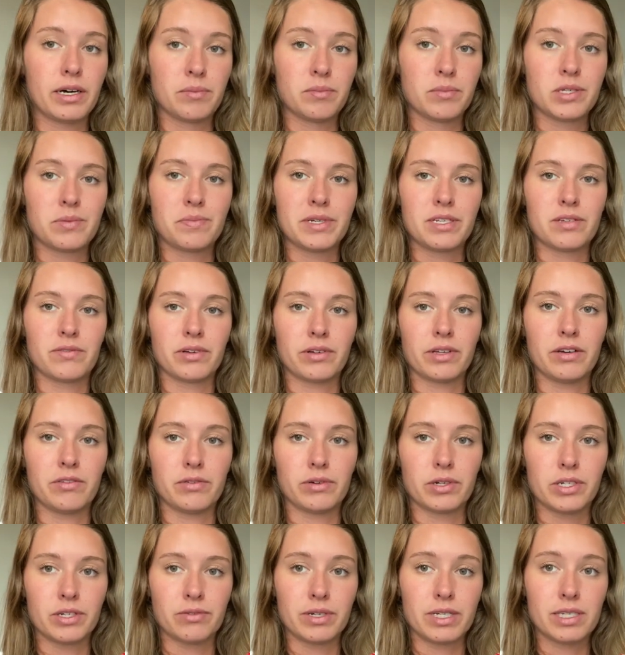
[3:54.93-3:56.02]
specifically
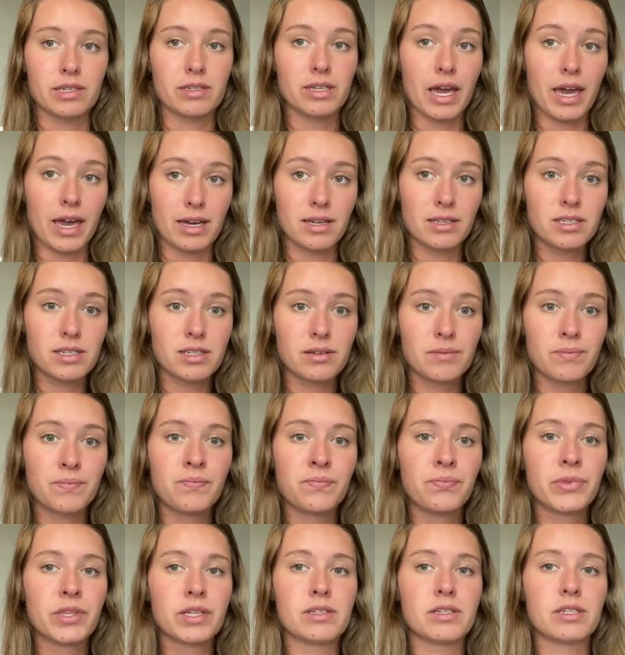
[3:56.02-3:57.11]
for Theresa's hands,
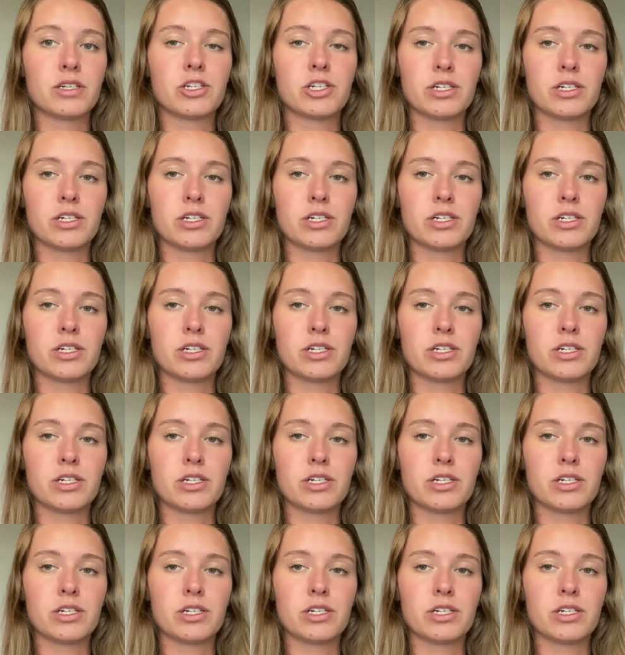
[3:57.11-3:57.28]
since